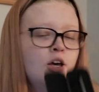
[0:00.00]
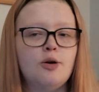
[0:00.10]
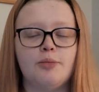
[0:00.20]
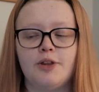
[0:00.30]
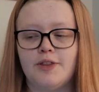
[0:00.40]

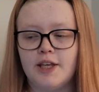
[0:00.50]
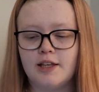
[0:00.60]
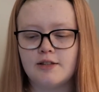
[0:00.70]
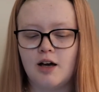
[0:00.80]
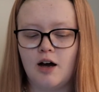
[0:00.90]
but
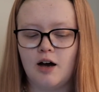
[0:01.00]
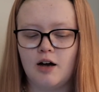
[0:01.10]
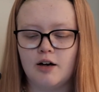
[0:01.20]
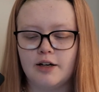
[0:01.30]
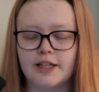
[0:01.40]

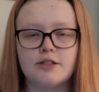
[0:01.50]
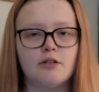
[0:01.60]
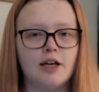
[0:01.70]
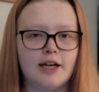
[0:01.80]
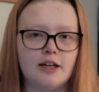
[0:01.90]
it's not
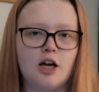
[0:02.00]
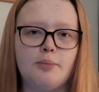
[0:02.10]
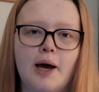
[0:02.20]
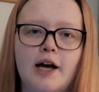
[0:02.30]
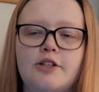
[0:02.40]
like an
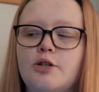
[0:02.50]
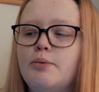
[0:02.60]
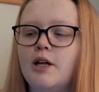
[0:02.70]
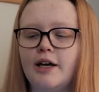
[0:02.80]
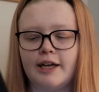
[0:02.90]
iPad. You
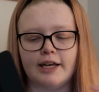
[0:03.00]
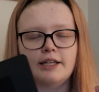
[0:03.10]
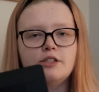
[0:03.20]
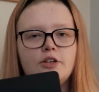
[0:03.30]
plug it into